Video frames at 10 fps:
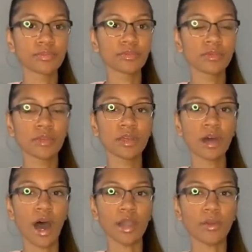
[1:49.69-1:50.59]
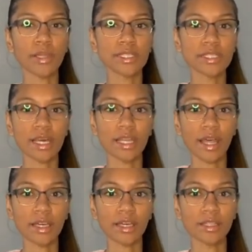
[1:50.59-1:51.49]
I don't want to say like a,
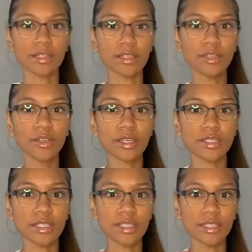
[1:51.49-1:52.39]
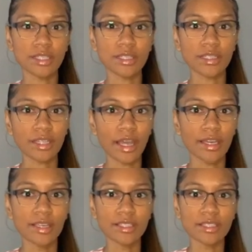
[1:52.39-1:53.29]
you can see, like it just
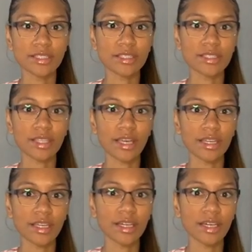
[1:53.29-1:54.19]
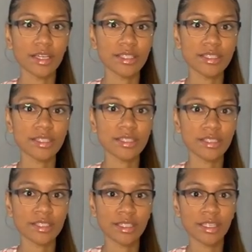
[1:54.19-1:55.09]
like cuts
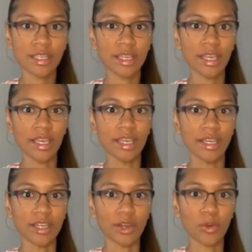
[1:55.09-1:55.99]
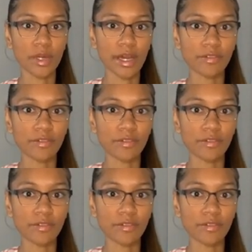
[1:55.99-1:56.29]
in or whatever.